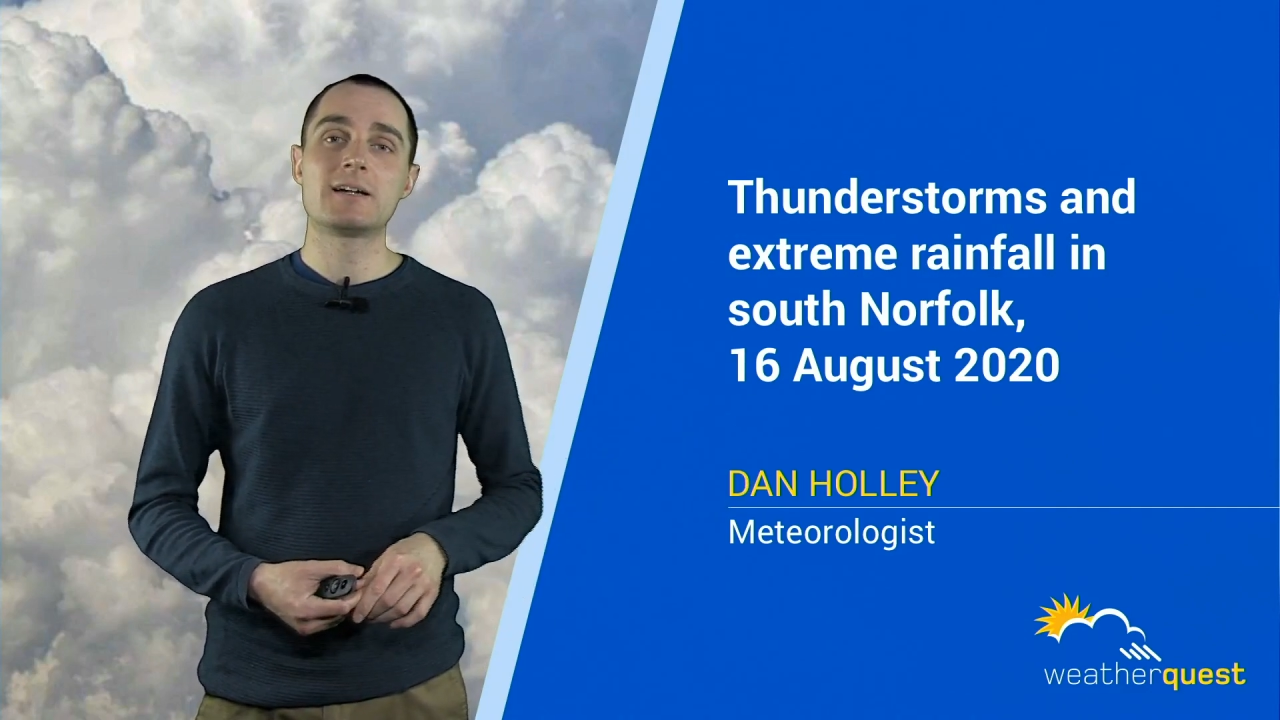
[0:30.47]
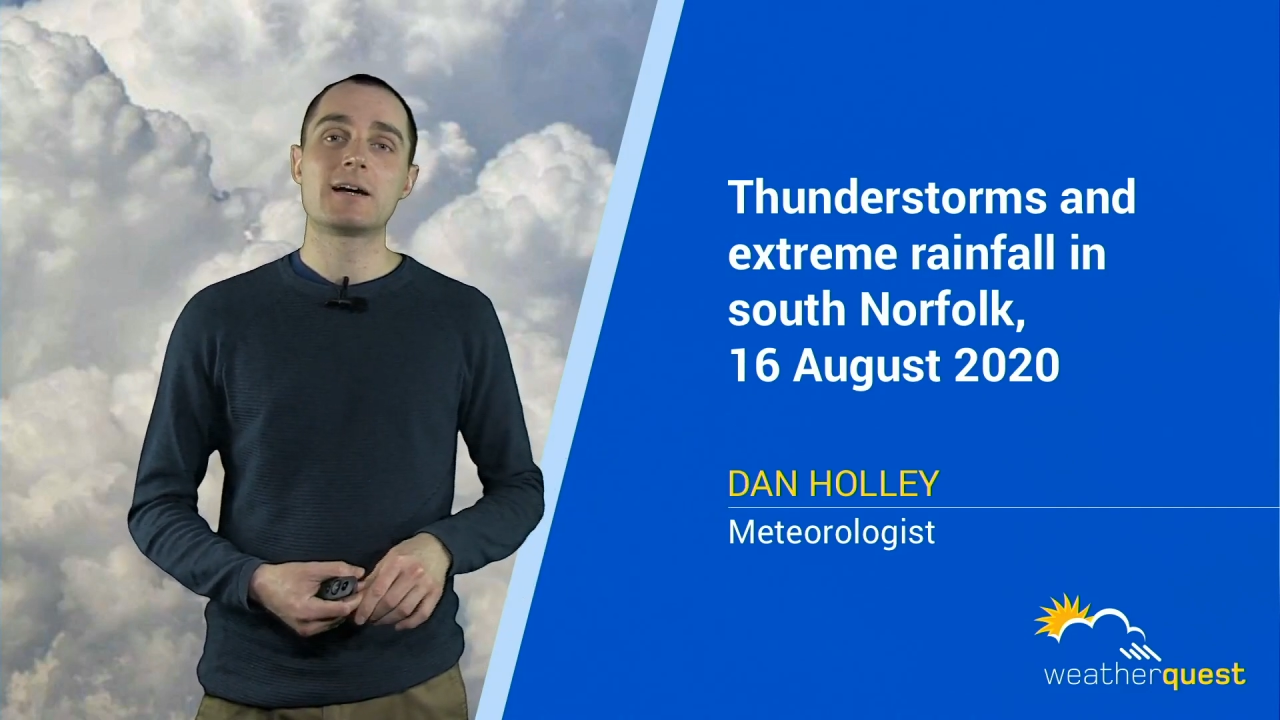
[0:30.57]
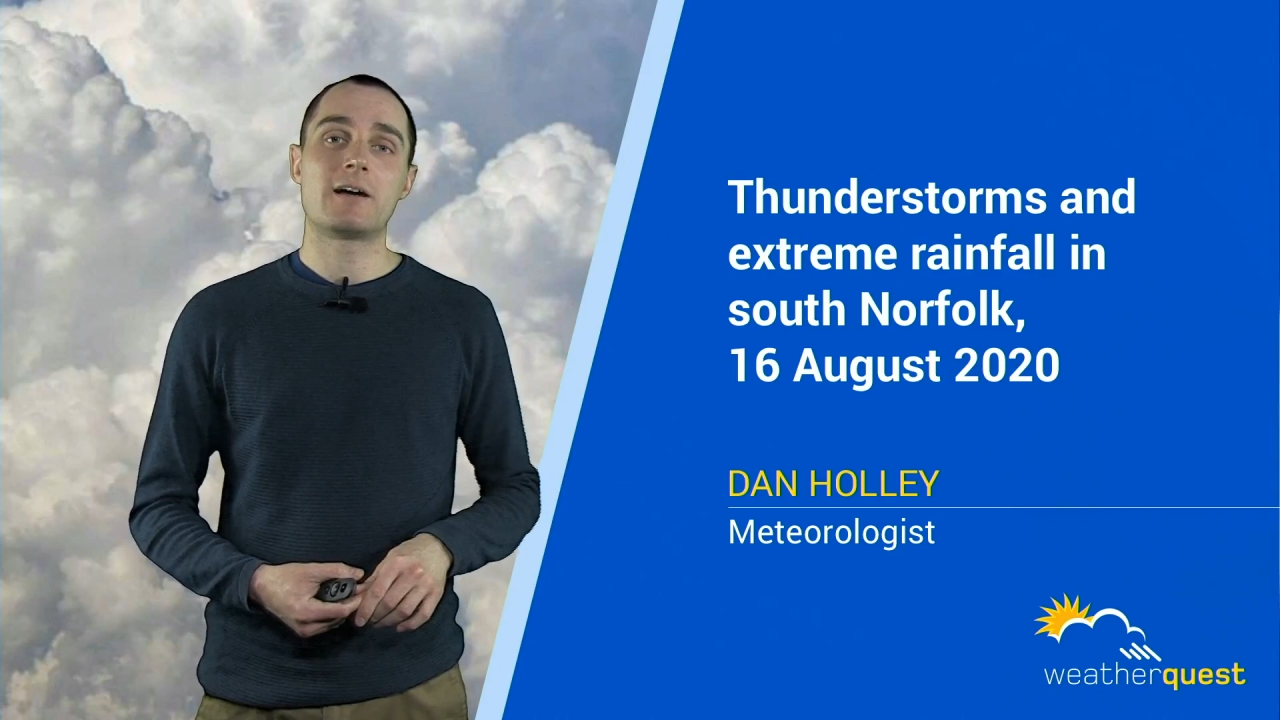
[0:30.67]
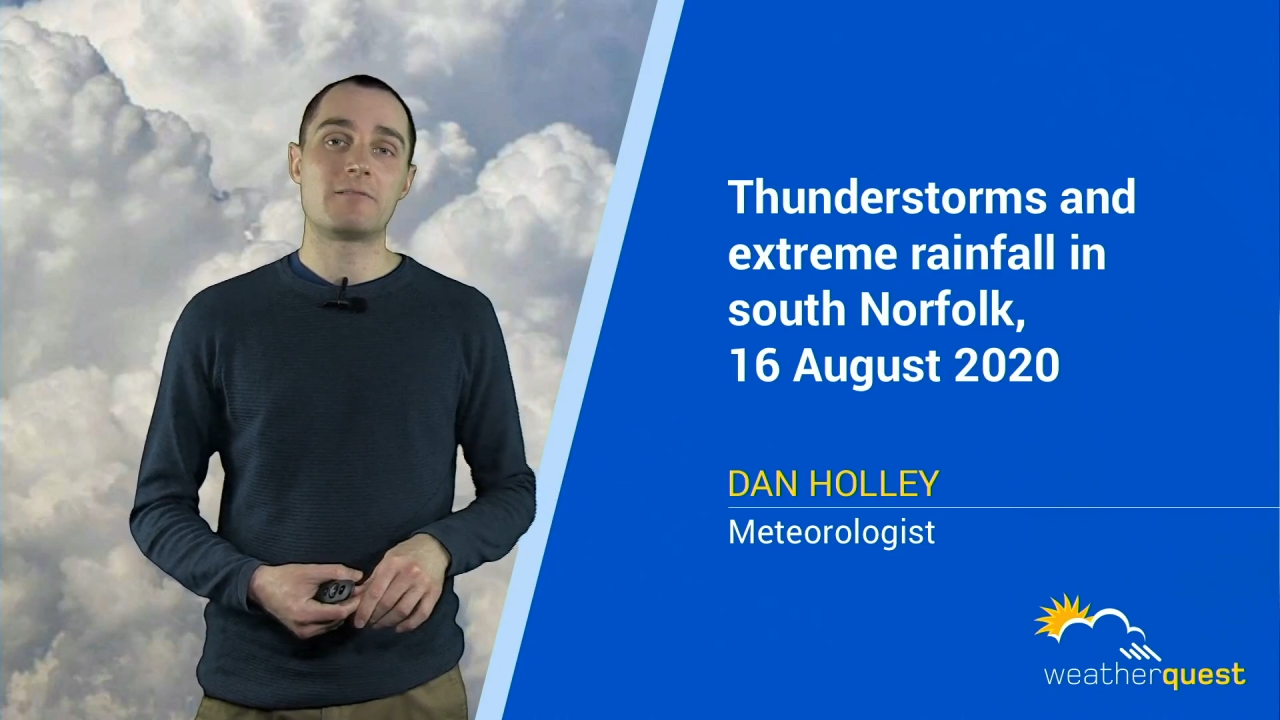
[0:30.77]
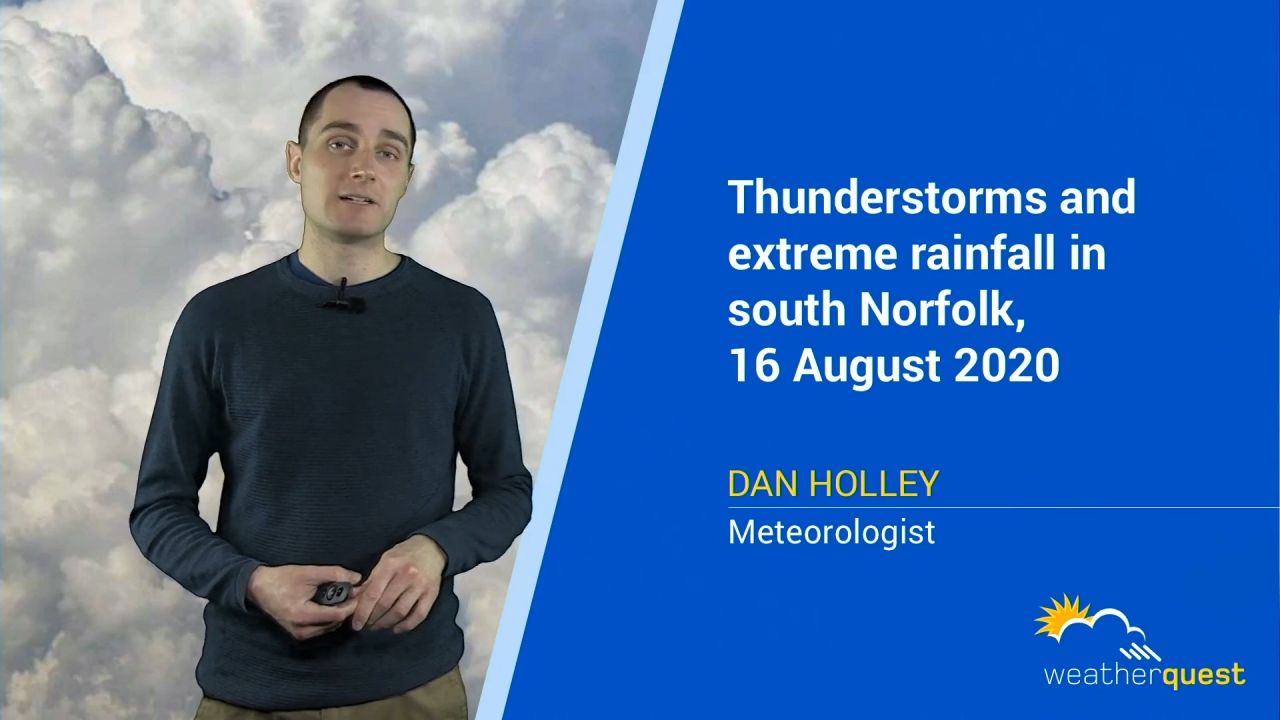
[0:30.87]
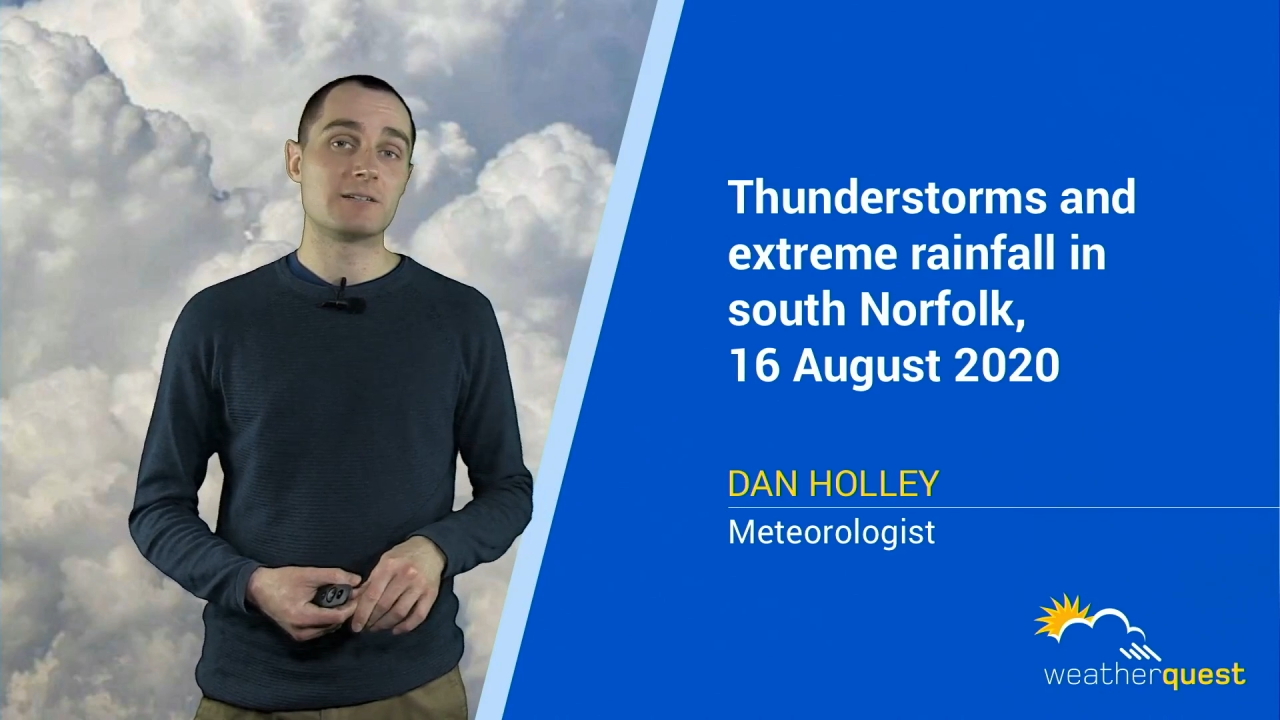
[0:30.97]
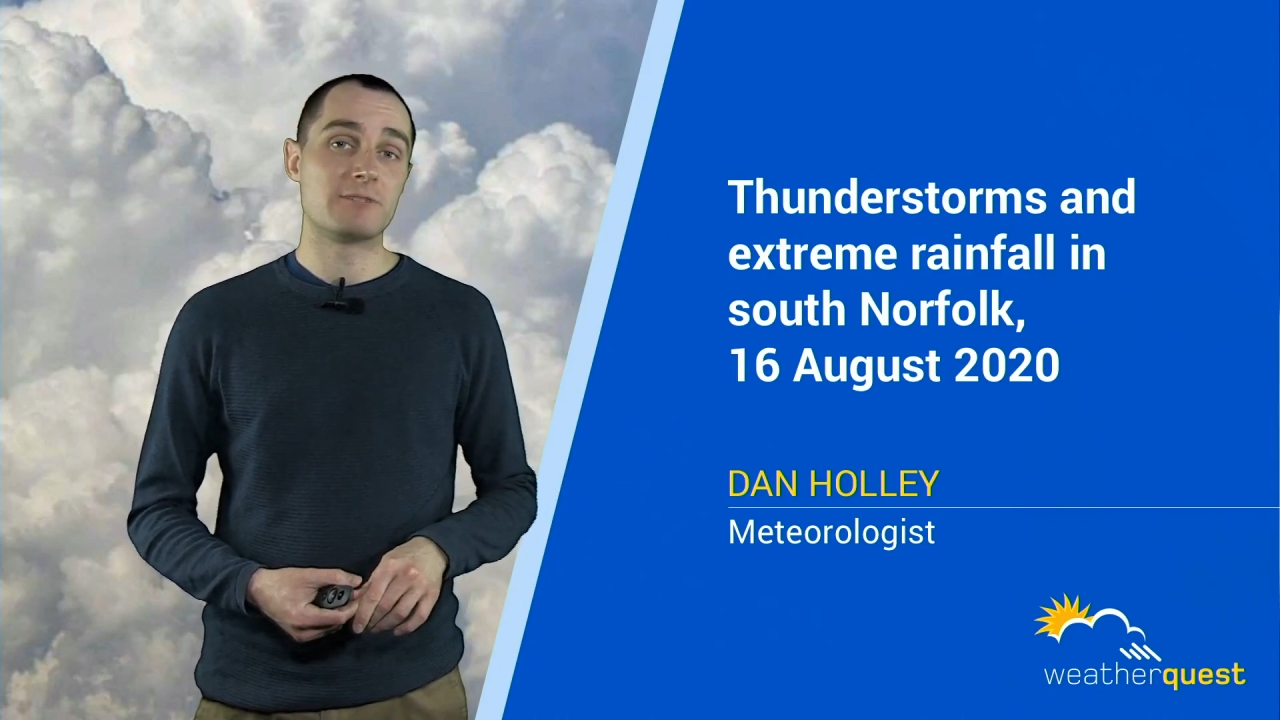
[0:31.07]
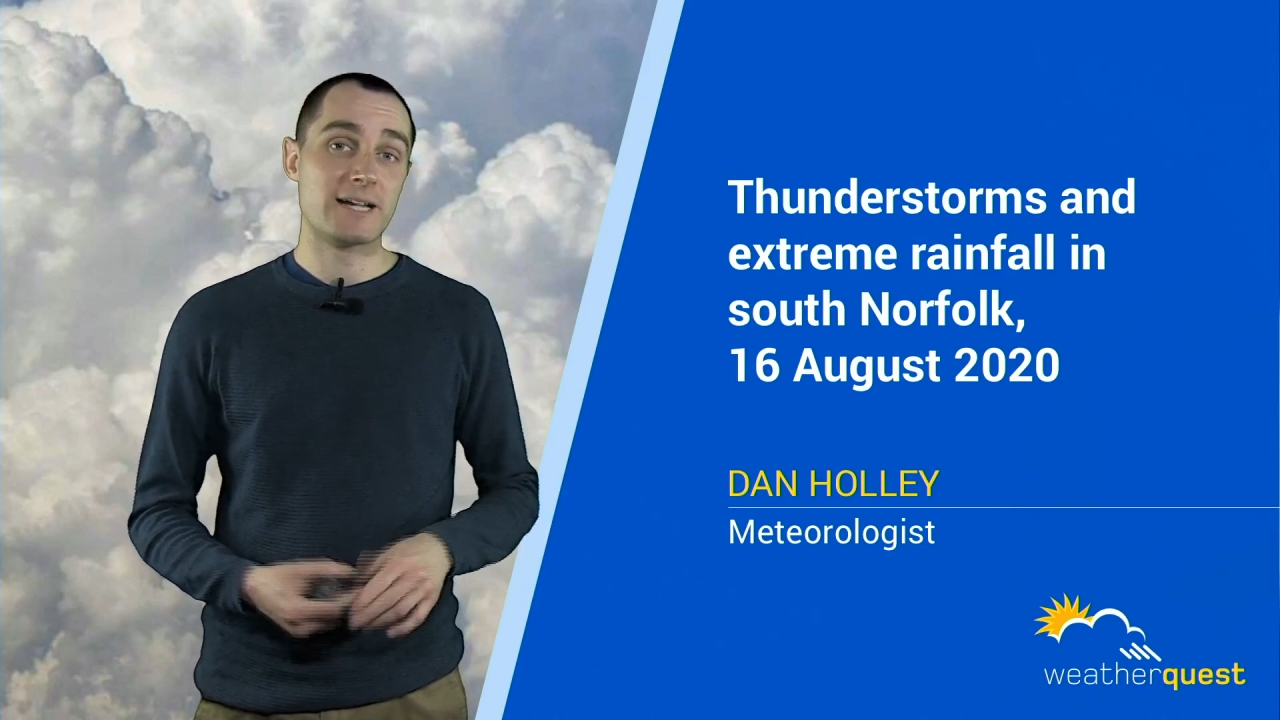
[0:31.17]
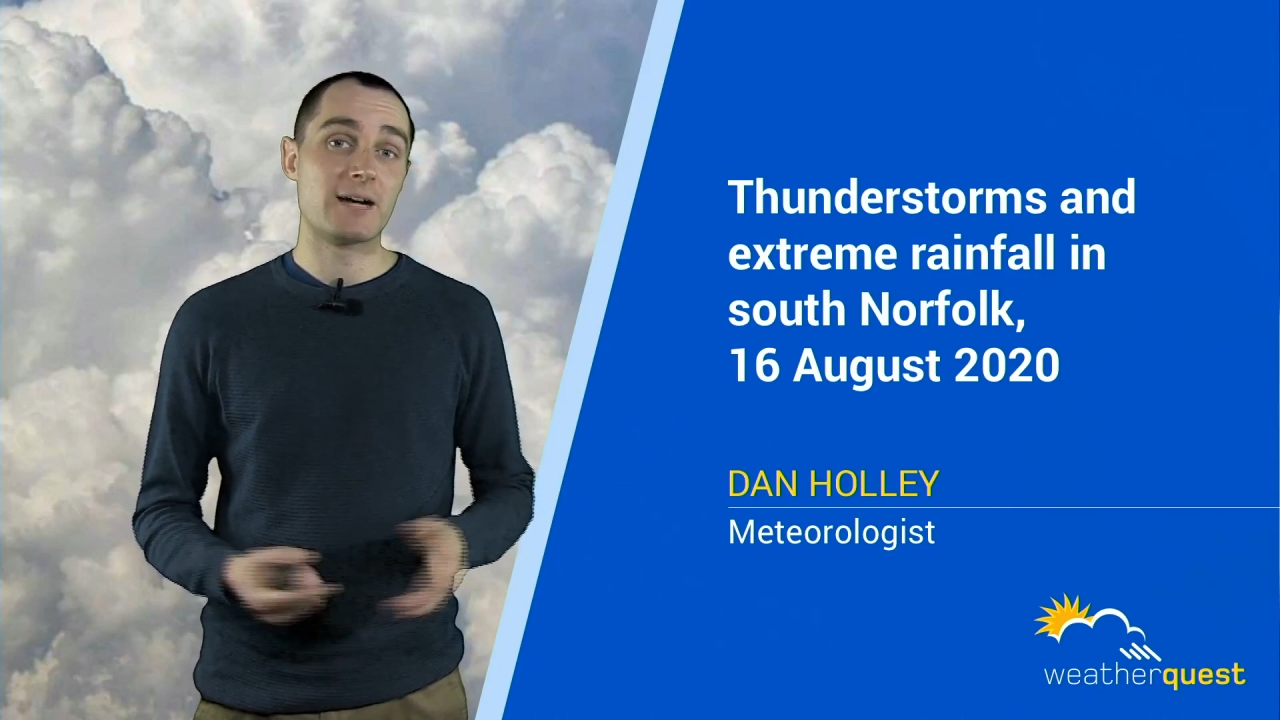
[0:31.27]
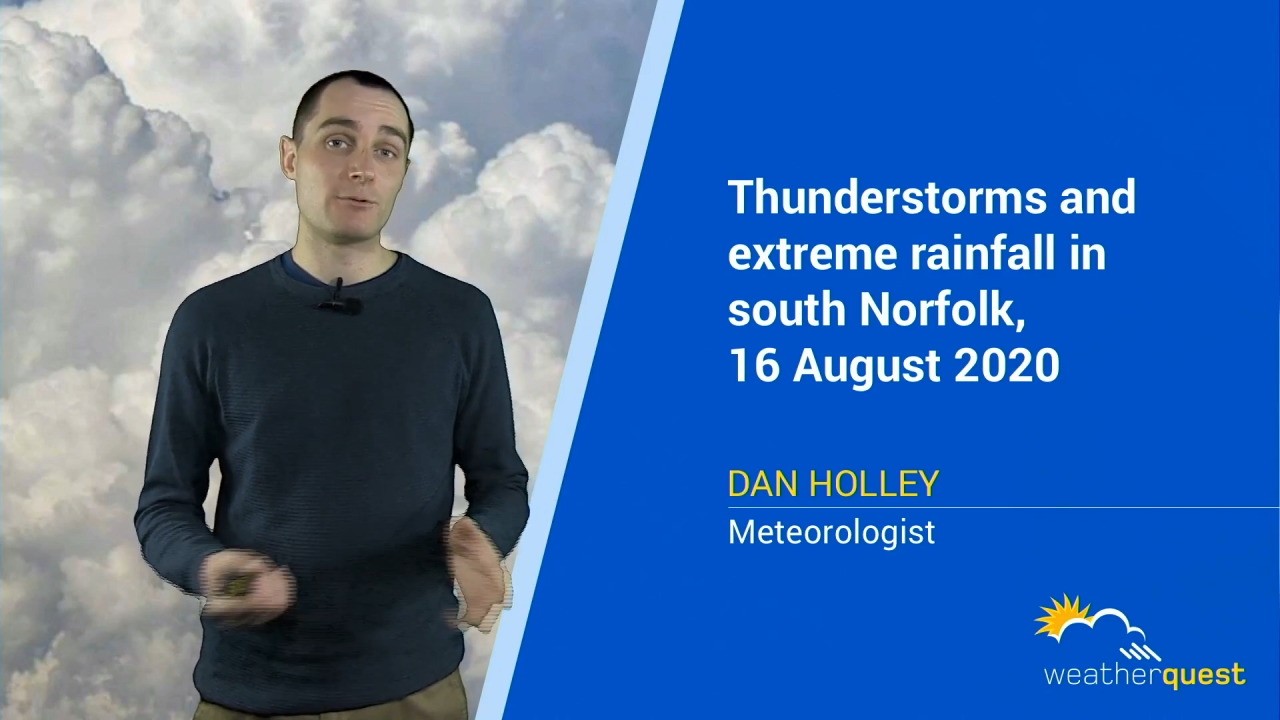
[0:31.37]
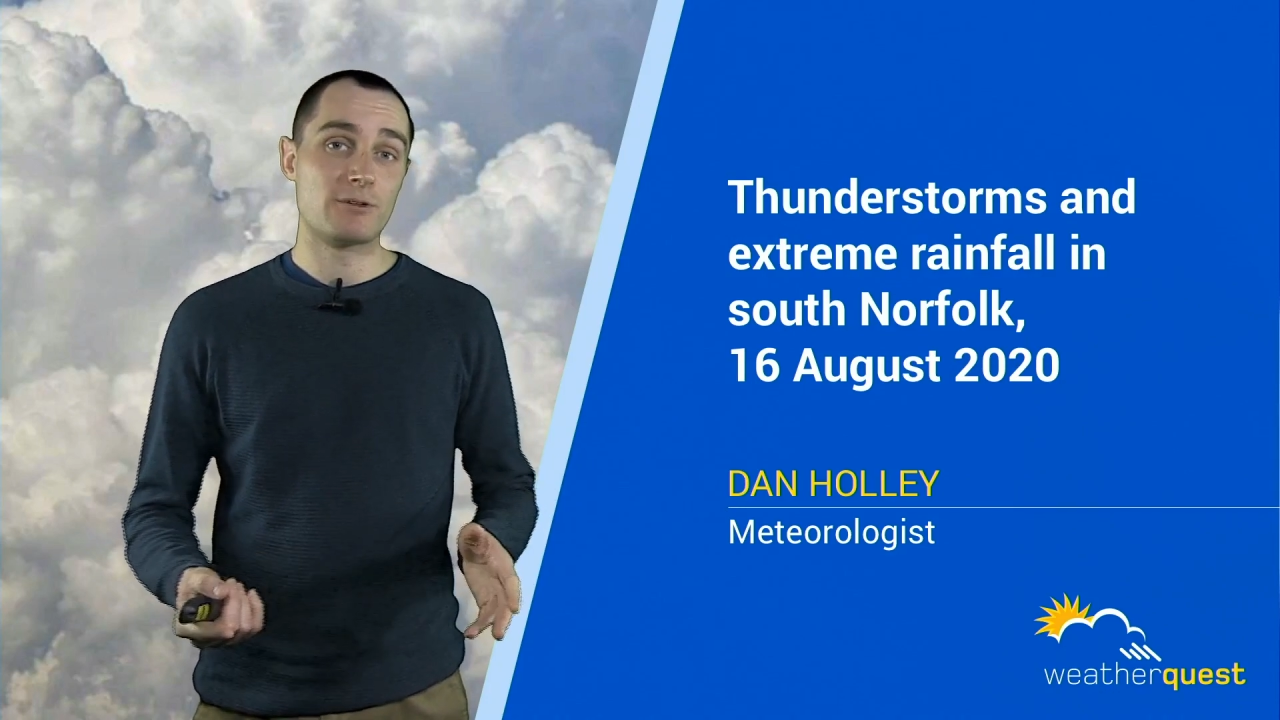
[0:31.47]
currently now